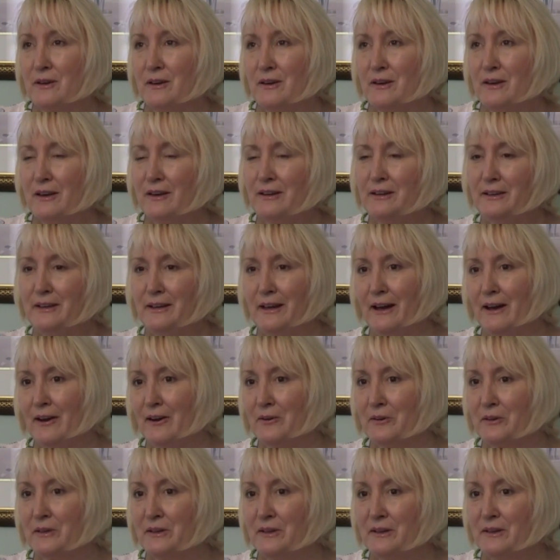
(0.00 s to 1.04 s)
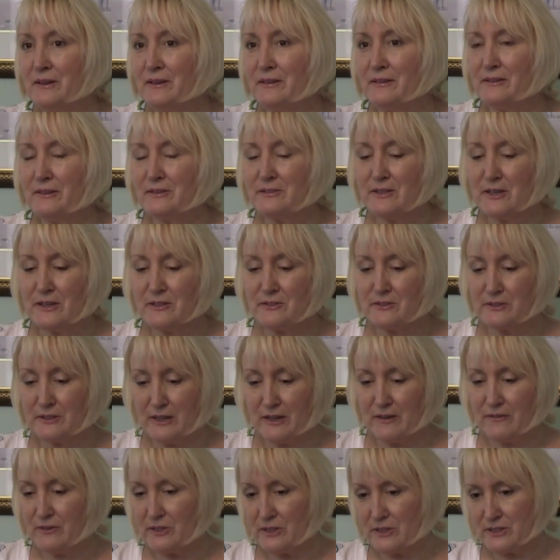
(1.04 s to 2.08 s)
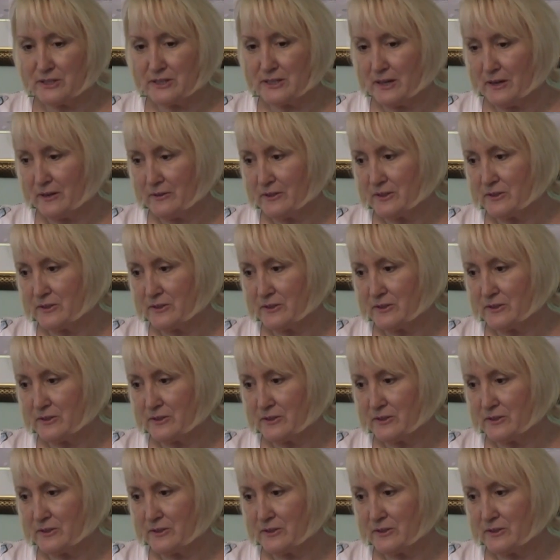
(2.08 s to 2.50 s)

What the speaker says: cut it out, there's actually evidence now.